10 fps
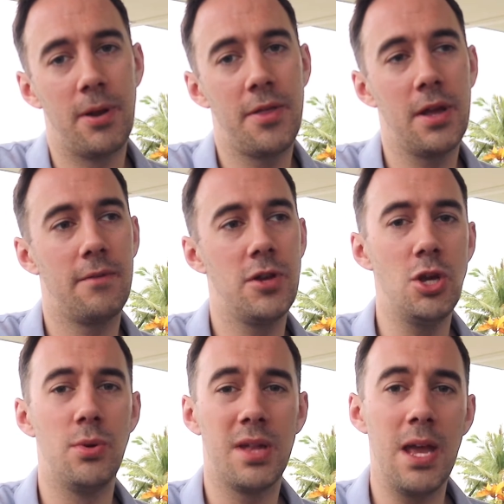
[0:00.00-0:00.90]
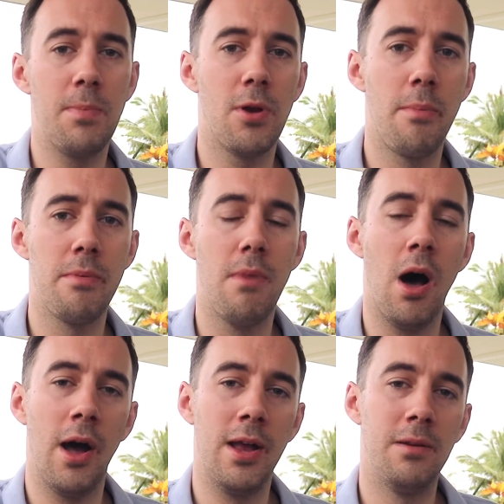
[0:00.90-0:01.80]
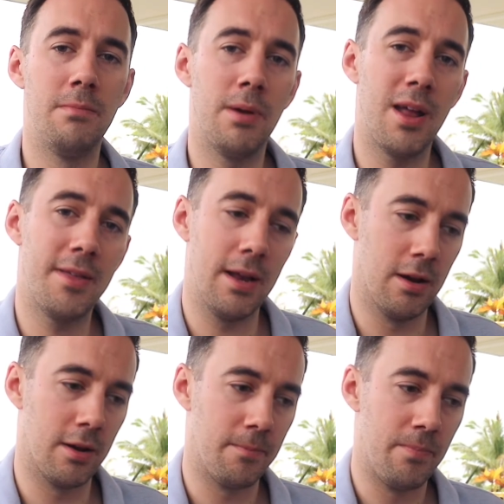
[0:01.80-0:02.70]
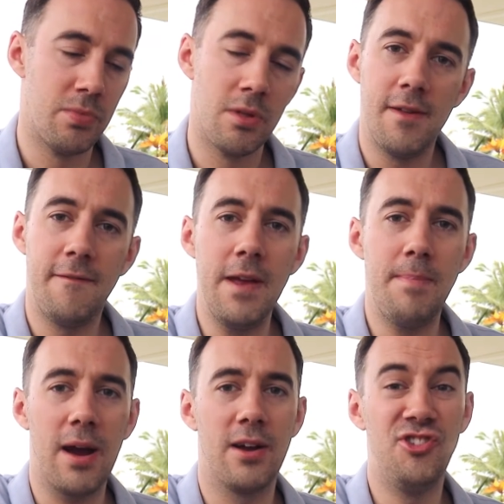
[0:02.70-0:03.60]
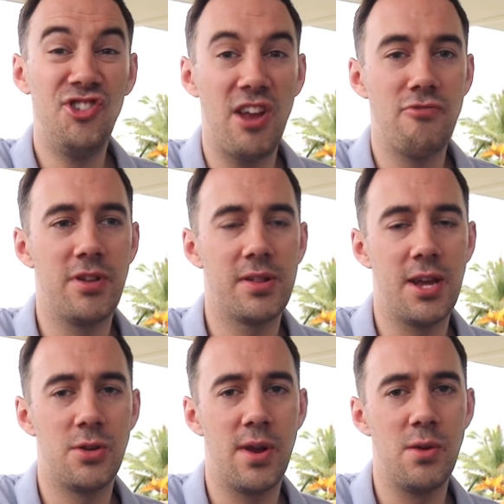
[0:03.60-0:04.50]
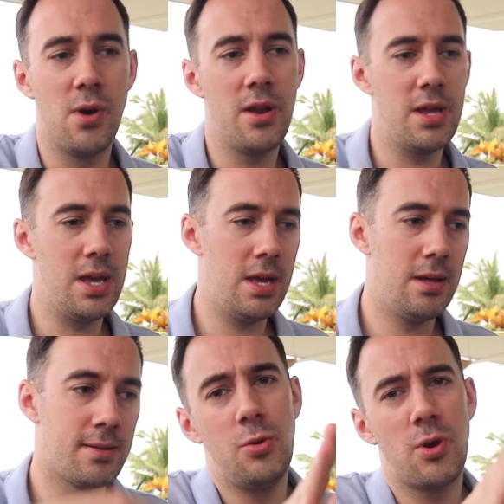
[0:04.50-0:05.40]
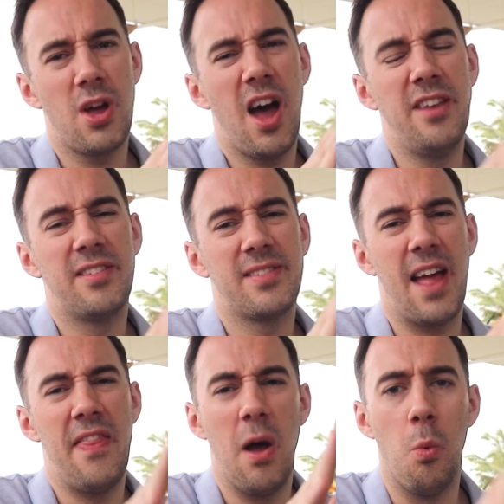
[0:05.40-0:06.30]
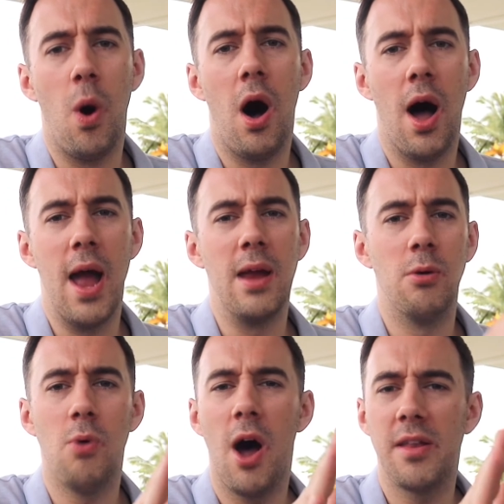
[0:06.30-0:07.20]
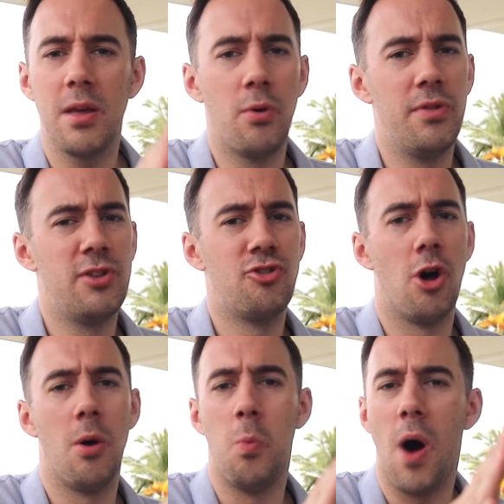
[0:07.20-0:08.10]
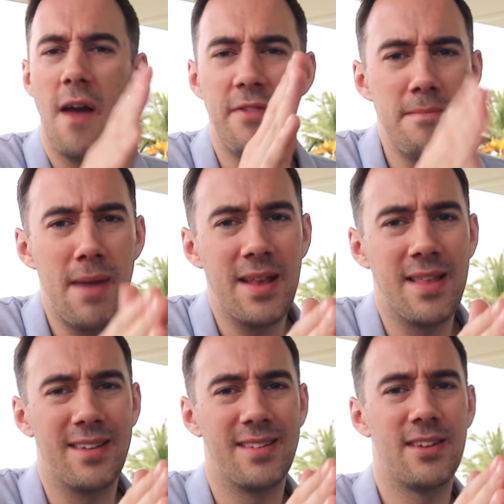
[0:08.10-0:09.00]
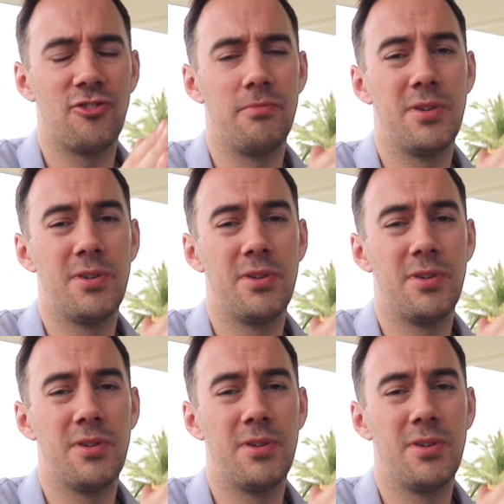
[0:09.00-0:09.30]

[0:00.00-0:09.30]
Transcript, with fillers: But I think for you is keep an open mind. But I think, look, the feedback I generally say to anyone is you want to understand their why. Why do they want this job? Why have they made that decision?